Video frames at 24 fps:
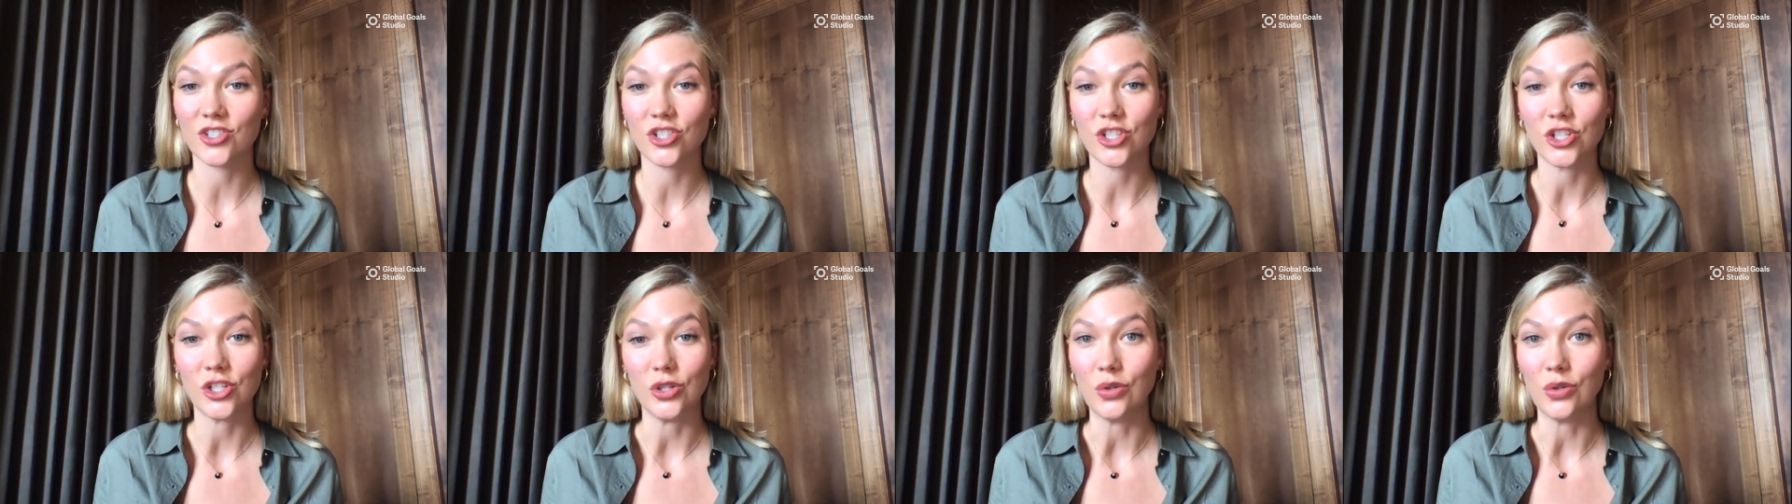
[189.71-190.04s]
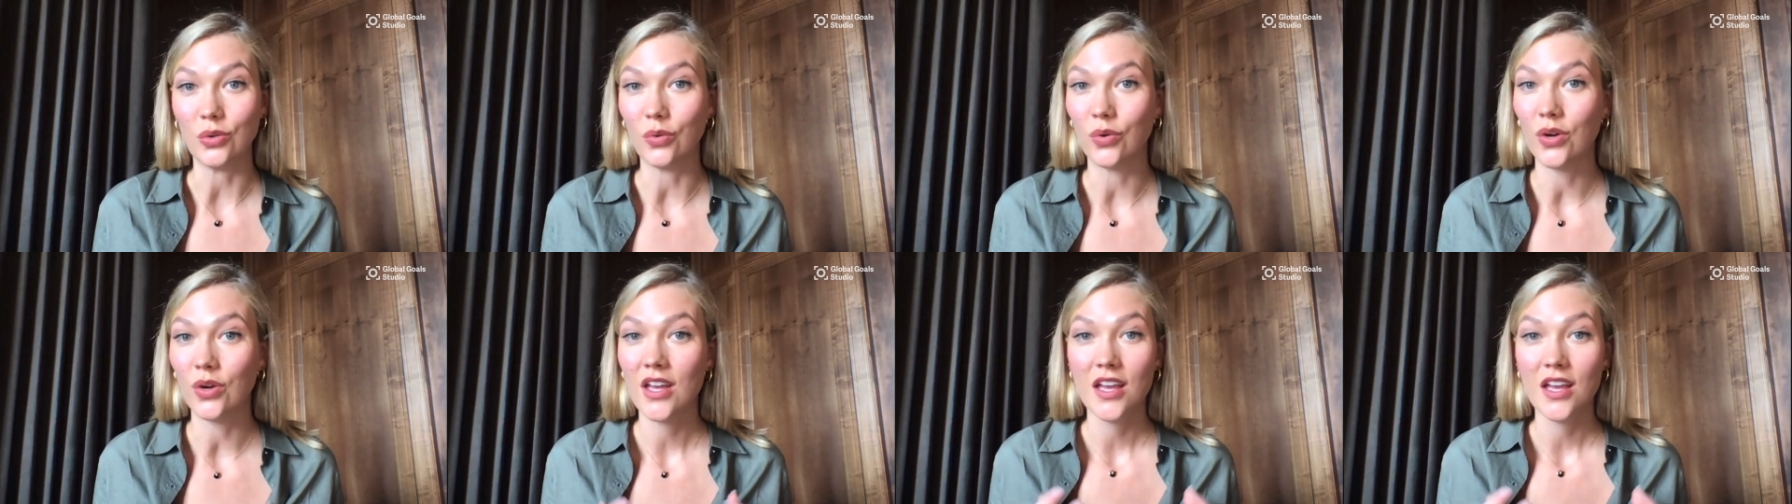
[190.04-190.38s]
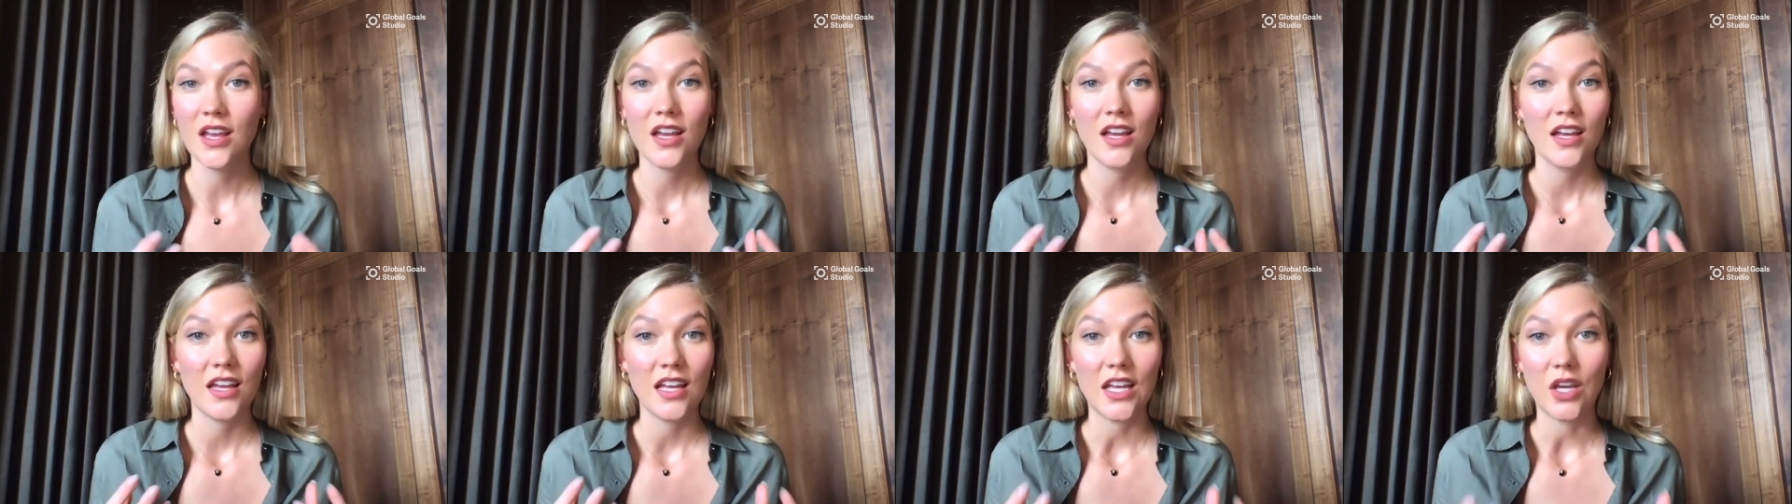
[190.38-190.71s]
to
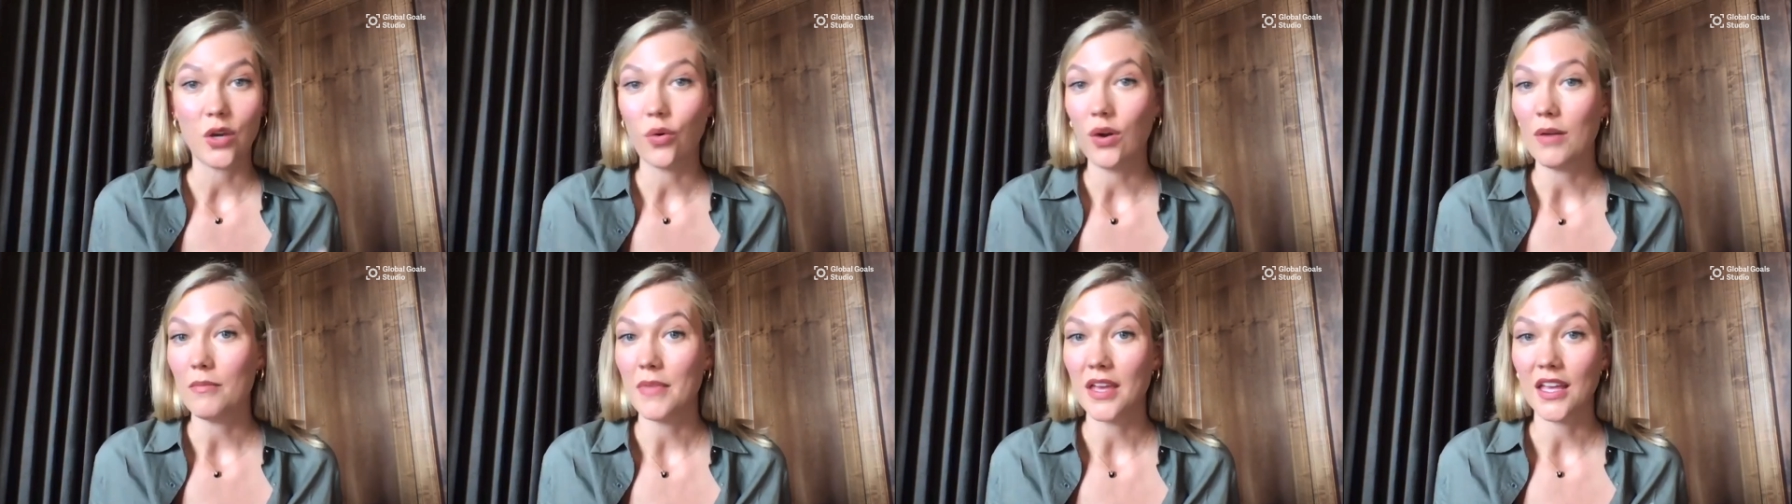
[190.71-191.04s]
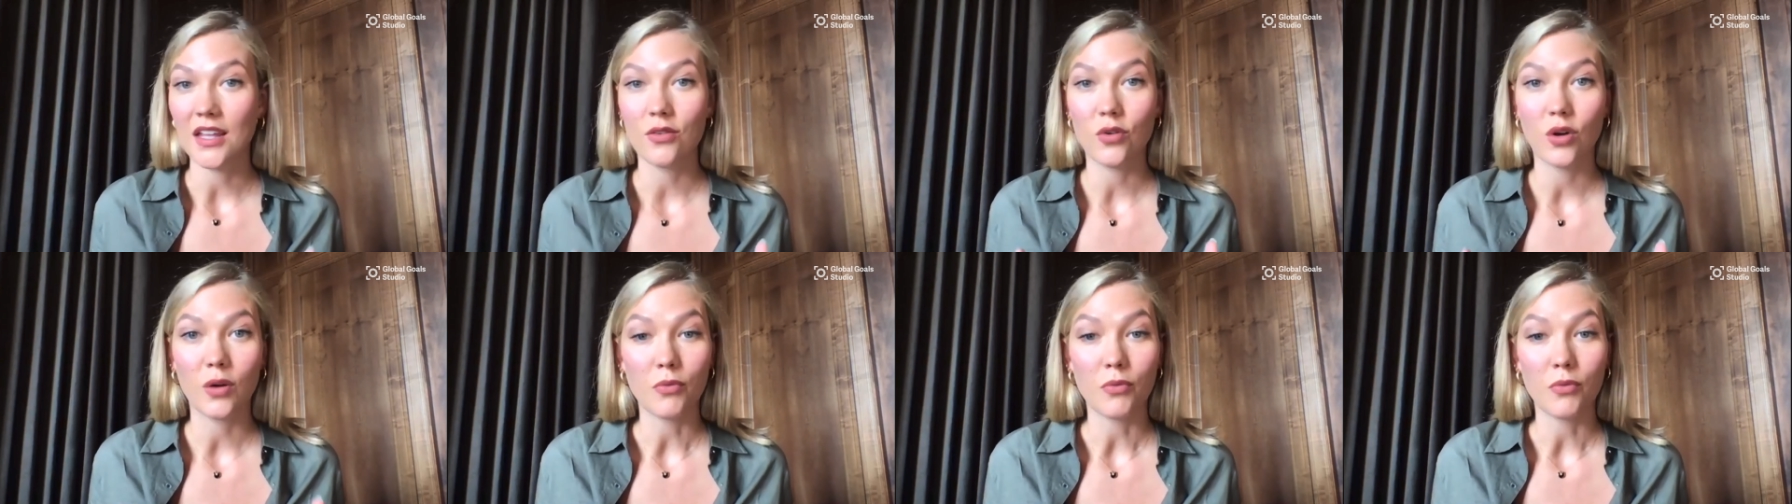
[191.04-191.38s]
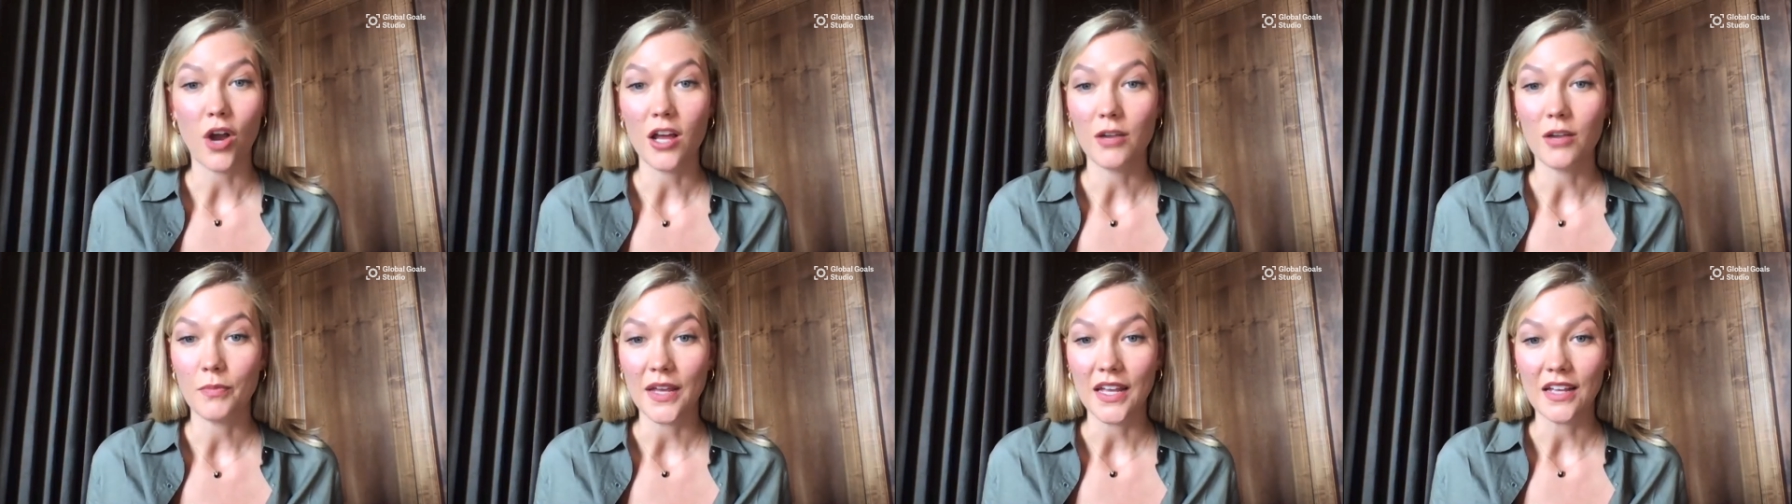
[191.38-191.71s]
equipment or
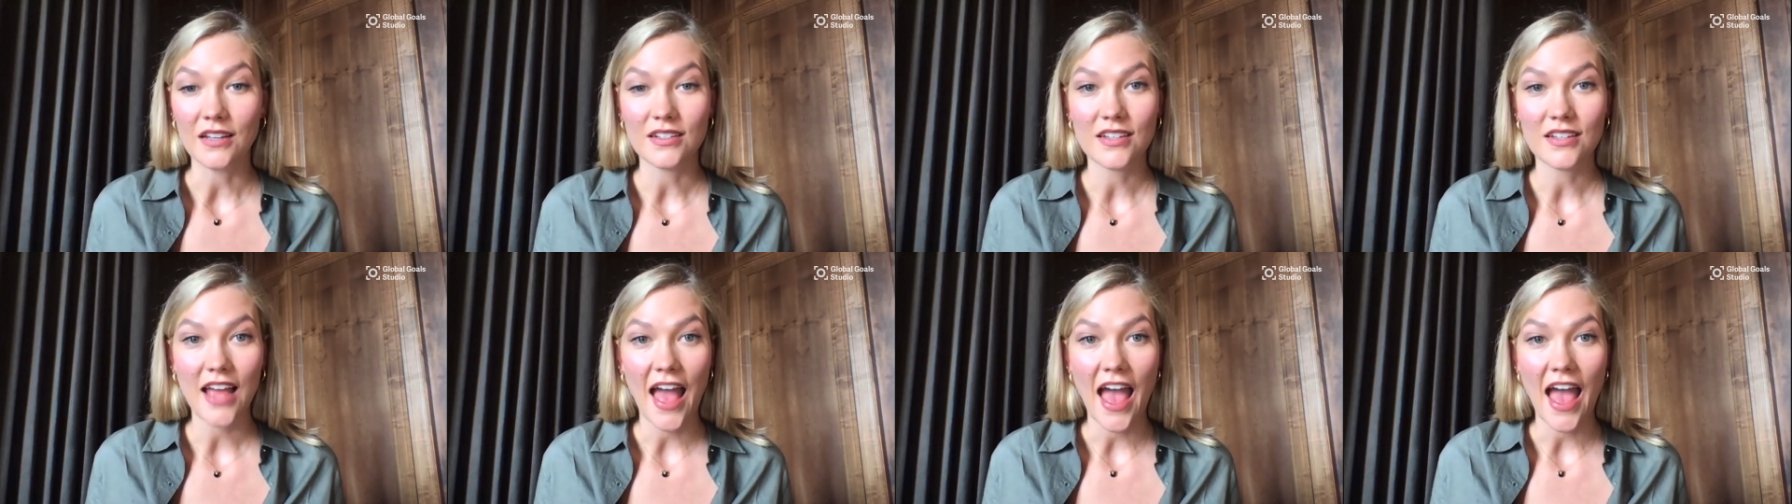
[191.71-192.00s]
broadband.